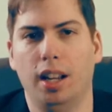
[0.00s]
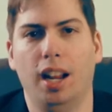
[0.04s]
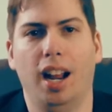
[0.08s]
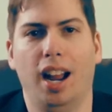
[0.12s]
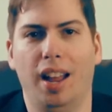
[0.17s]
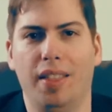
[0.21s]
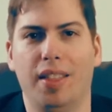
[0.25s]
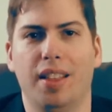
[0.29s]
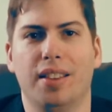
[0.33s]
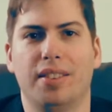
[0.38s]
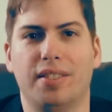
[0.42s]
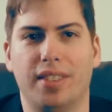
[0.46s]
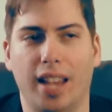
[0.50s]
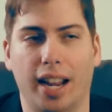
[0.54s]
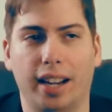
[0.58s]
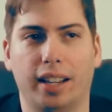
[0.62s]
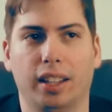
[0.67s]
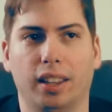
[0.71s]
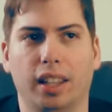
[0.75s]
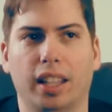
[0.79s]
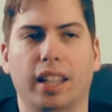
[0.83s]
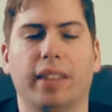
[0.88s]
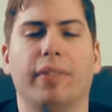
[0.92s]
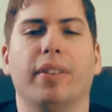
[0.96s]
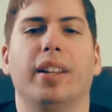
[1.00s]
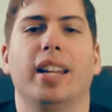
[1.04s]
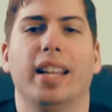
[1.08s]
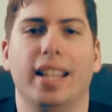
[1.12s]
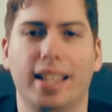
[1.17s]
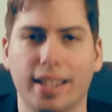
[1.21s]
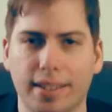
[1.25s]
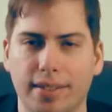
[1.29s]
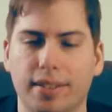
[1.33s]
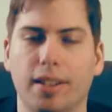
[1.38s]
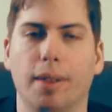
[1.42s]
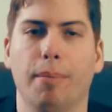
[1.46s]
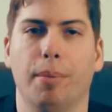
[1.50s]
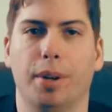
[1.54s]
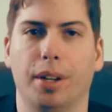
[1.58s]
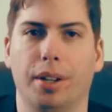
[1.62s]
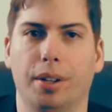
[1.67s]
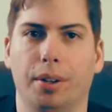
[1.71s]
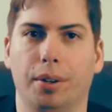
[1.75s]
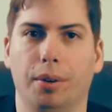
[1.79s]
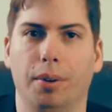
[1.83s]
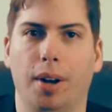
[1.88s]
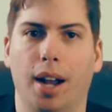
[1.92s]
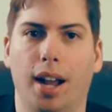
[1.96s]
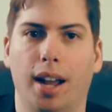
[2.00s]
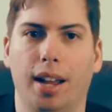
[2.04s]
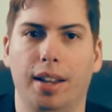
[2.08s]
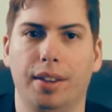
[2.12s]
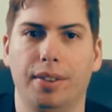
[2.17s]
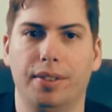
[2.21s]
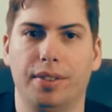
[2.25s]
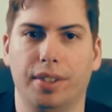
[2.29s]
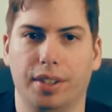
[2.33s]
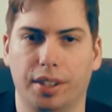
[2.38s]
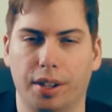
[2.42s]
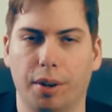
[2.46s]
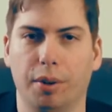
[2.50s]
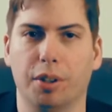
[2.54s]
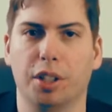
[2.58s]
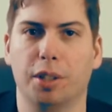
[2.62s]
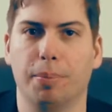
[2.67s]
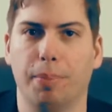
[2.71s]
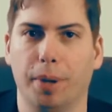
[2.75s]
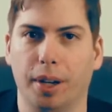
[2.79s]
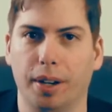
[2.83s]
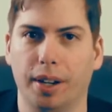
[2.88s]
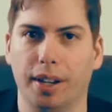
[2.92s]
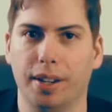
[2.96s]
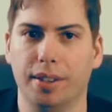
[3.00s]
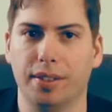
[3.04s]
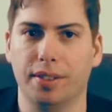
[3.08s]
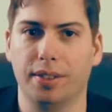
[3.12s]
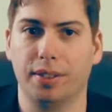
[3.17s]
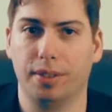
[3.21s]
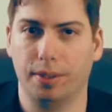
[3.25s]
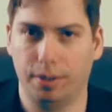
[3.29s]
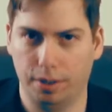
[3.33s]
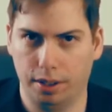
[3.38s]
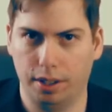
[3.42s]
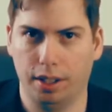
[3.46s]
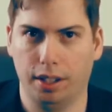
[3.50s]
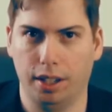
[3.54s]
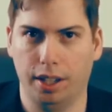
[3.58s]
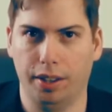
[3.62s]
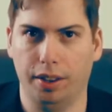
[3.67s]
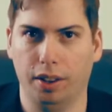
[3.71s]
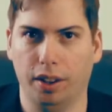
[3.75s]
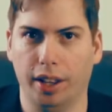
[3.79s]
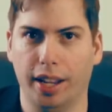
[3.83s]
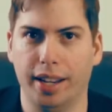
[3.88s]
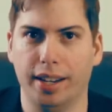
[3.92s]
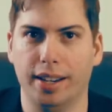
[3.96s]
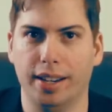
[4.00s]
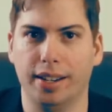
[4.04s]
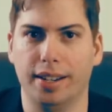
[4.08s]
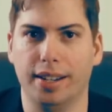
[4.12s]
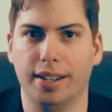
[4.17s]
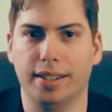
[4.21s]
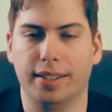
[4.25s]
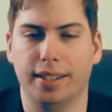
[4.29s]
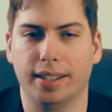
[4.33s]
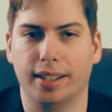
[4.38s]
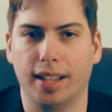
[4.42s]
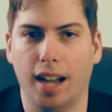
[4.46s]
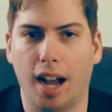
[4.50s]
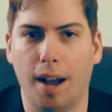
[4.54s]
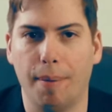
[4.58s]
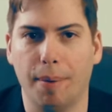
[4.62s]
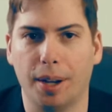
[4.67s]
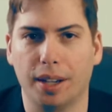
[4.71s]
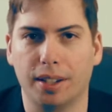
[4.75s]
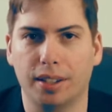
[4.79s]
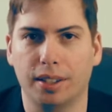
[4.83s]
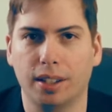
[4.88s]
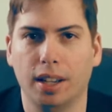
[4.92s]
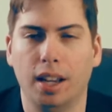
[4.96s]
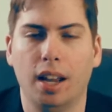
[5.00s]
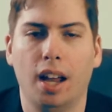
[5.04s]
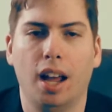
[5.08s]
And then secondly, if it is somebody who has, experience in the land of DC Comics,